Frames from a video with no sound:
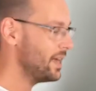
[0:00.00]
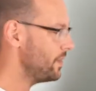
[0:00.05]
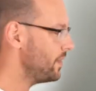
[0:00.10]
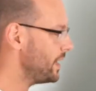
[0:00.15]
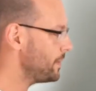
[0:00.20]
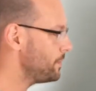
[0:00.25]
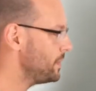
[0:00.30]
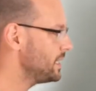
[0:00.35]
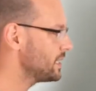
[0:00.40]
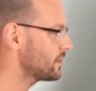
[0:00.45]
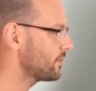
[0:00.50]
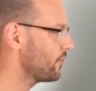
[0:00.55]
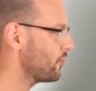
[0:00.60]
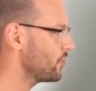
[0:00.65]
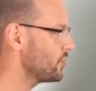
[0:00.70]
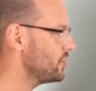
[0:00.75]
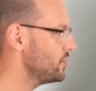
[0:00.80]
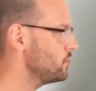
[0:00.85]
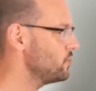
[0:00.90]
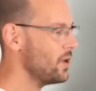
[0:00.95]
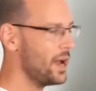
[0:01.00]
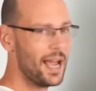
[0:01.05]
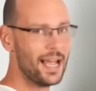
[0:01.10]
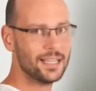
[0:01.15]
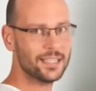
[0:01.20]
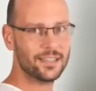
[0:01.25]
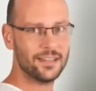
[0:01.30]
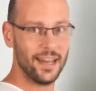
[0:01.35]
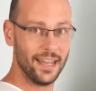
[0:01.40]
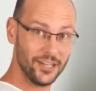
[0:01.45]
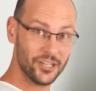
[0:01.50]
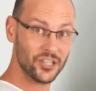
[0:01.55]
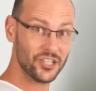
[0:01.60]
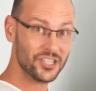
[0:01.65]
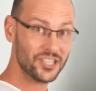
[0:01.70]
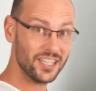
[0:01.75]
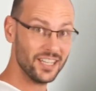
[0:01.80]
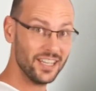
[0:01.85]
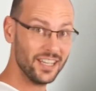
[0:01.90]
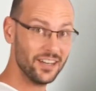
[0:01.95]
That means for you as an
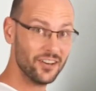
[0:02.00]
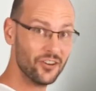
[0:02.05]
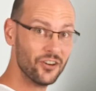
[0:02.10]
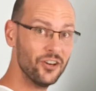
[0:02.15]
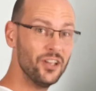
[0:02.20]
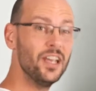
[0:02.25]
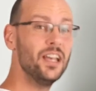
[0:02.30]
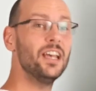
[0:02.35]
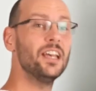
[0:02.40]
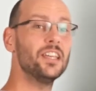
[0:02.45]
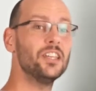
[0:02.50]
agency leader,